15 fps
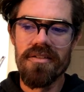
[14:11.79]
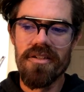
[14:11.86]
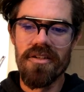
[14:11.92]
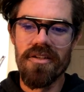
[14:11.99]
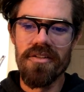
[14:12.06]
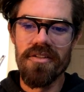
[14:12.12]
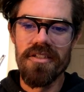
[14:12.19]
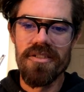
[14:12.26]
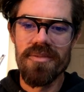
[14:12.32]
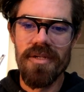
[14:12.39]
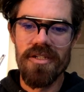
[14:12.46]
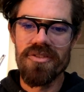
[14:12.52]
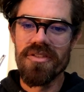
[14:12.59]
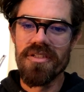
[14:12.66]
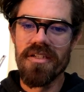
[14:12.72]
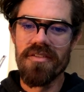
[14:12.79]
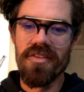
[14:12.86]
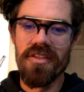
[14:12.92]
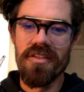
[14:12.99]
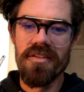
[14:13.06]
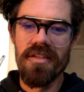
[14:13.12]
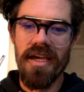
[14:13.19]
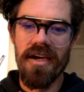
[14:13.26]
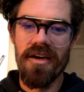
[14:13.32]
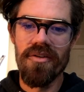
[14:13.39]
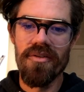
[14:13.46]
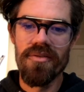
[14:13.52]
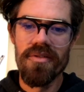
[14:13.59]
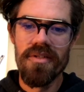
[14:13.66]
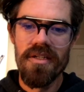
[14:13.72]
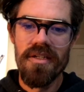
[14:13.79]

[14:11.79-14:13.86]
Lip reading: currently, especially given how